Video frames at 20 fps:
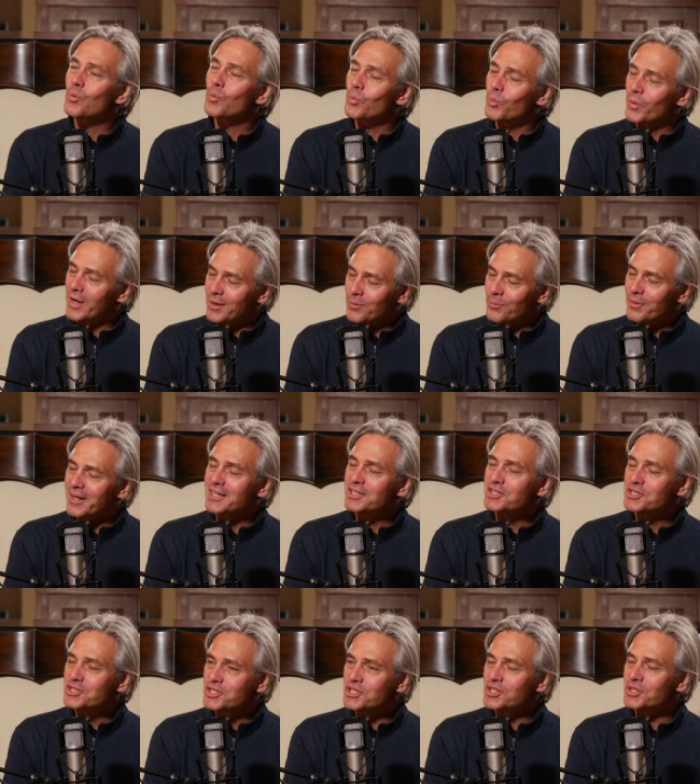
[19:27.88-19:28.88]
We we
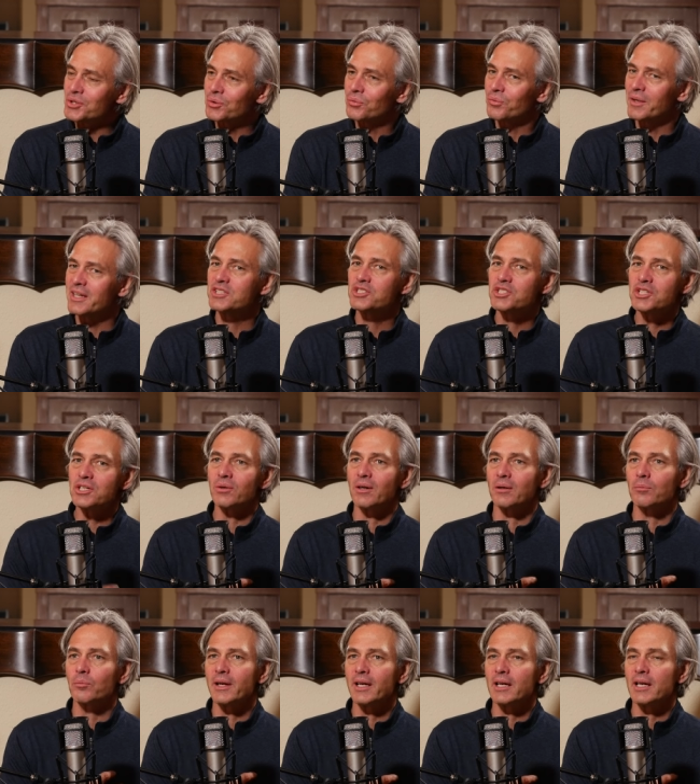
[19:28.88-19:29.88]
do we do,
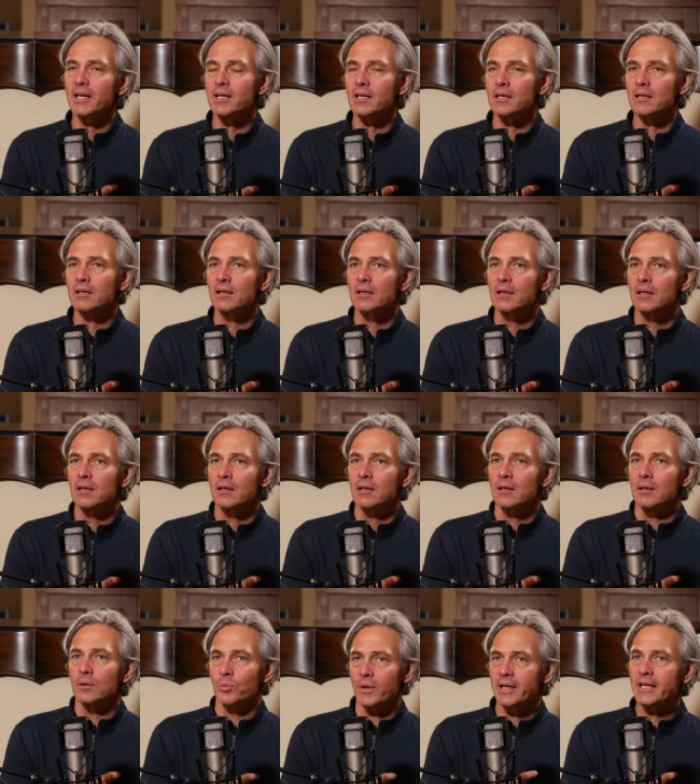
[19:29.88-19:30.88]
and we need a
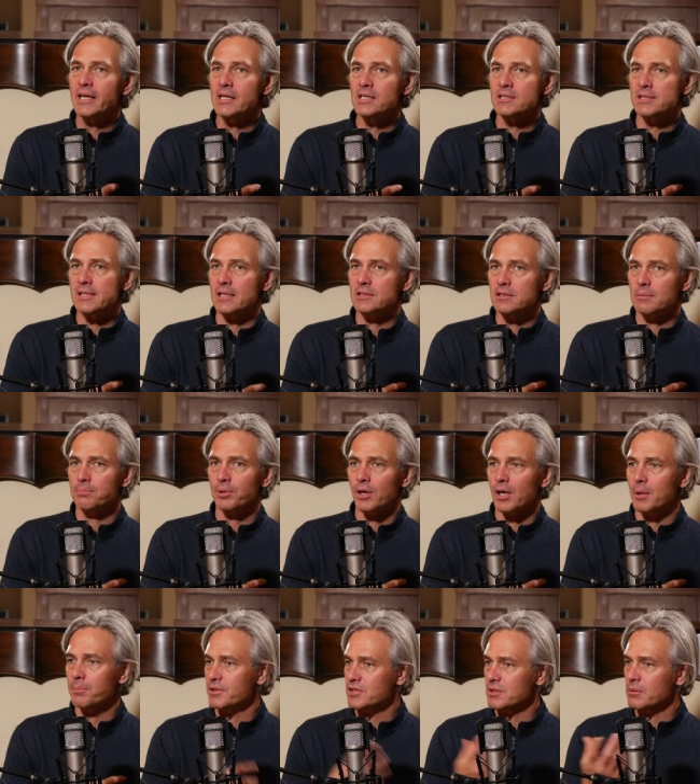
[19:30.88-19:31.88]
we need a sense of
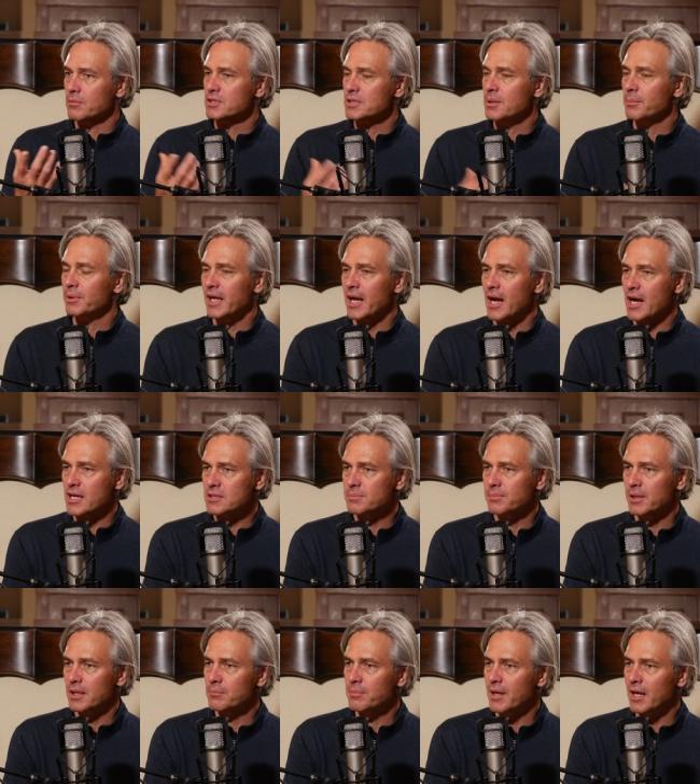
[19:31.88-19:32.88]
purpose. I mean, somebody asked
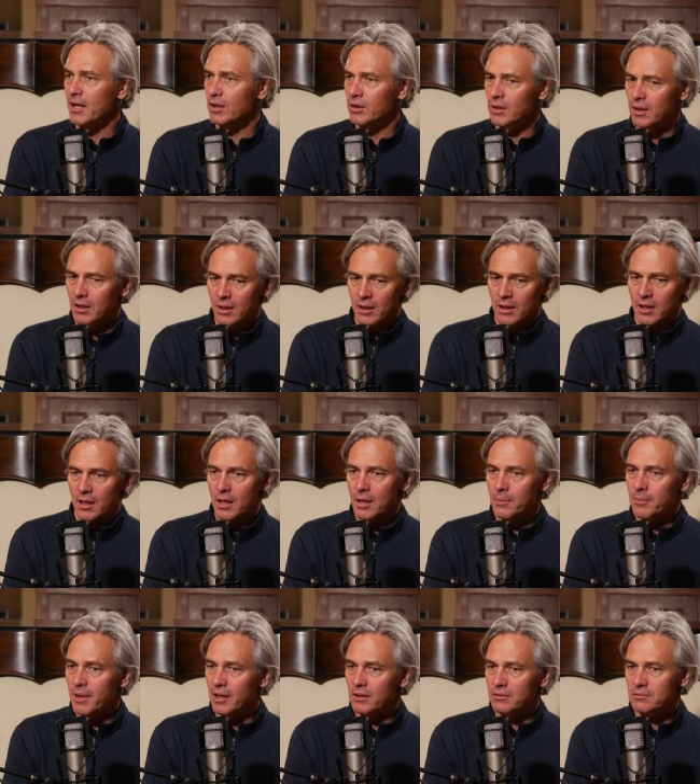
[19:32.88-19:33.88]
yeah. me about
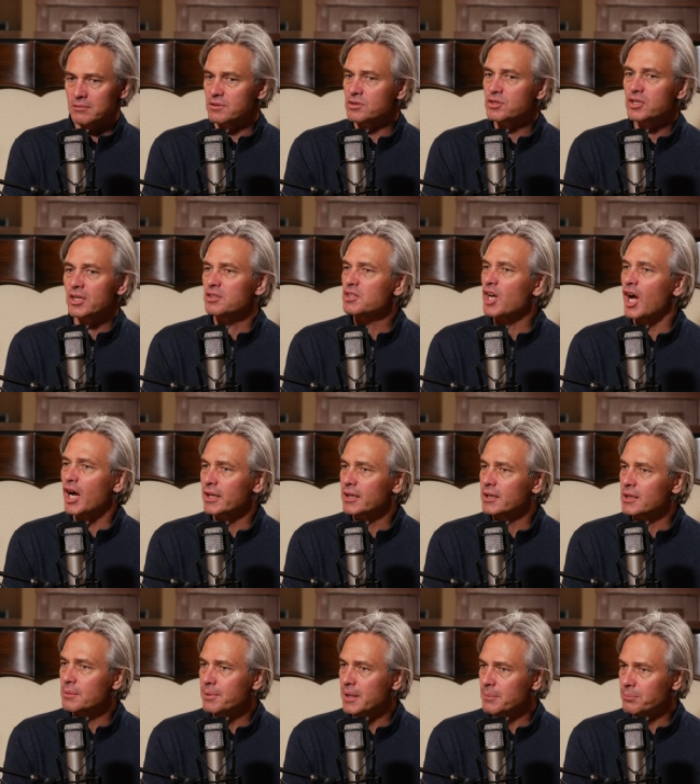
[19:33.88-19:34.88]
about
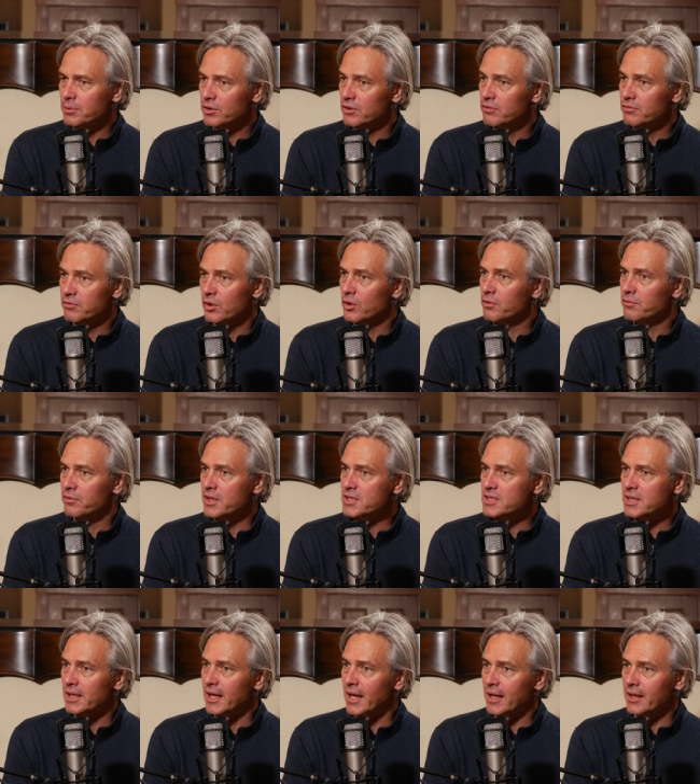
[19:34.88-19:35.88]
talking to people who've, who've
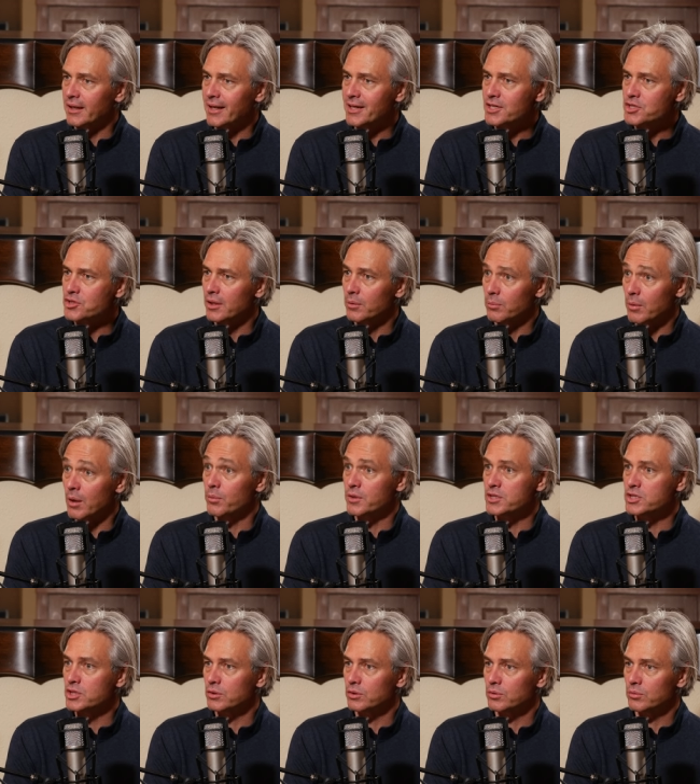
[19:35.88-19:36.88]
recently had an injury and what
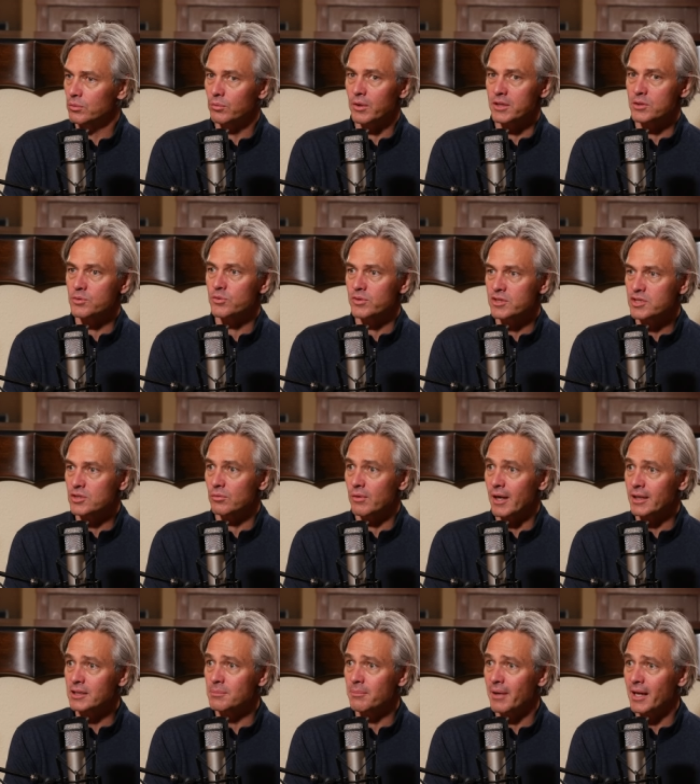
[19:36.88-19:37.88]
would you what would you
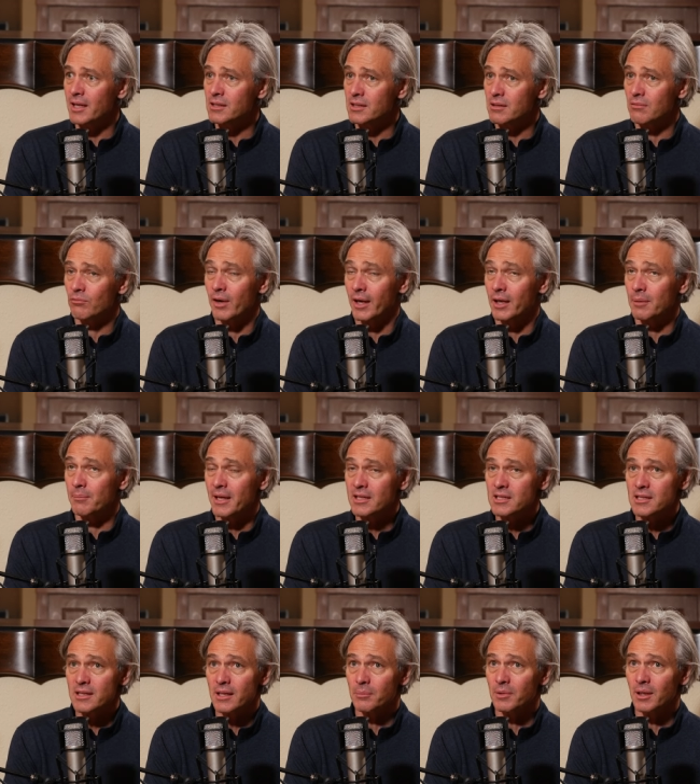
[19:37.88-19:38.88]
recommend
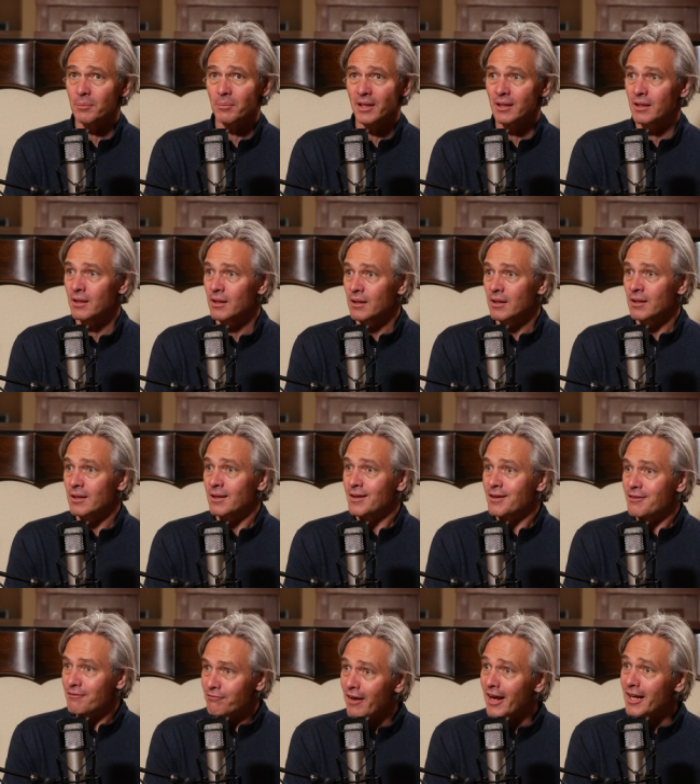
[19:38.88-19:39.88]
recommend to them? And I'm like,
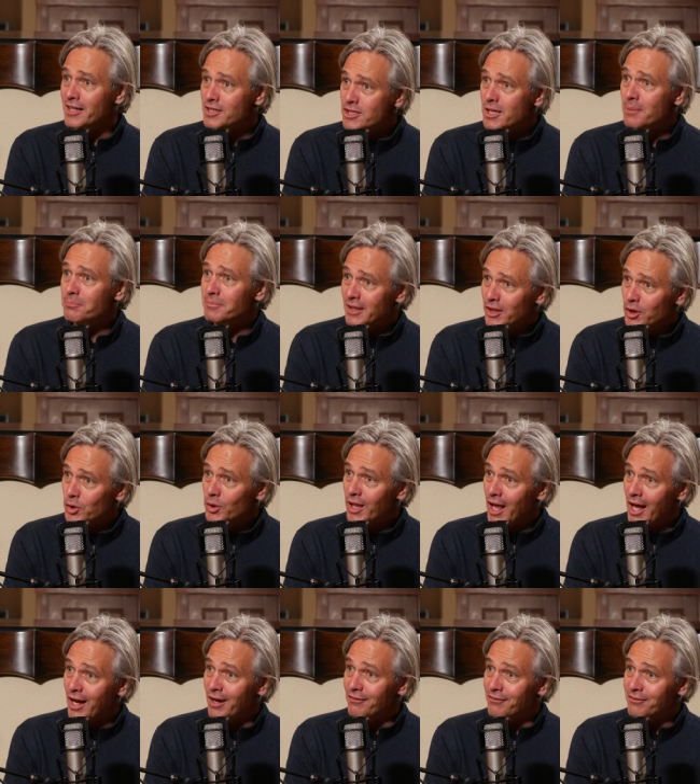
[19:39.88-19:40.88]
find something find, you
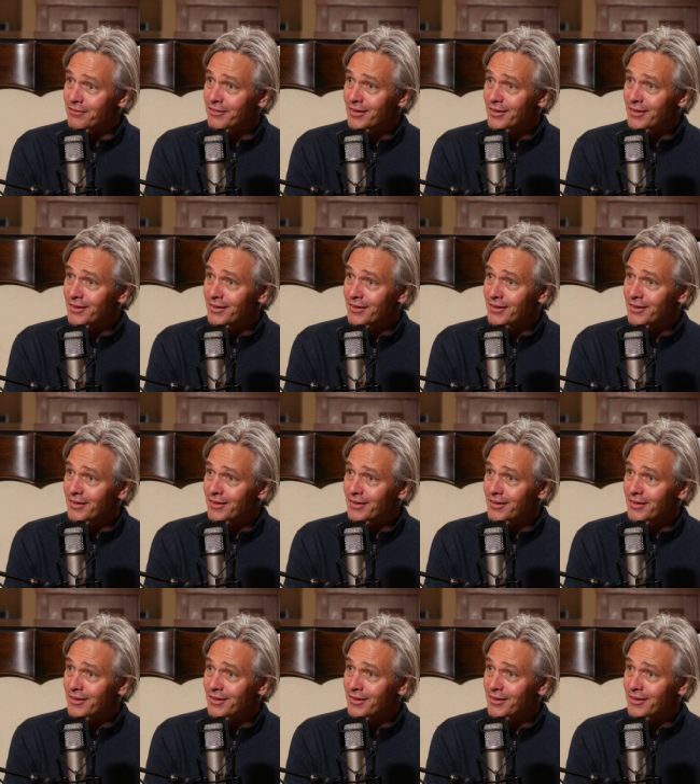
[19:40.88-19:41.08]
love